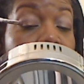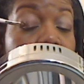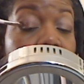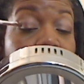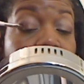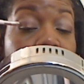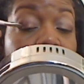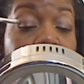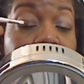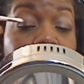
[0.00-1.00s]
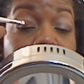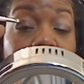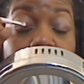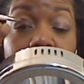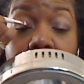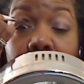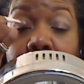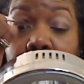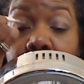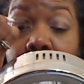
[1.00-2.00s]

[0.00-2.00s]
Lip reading: So that's what I'm doing here.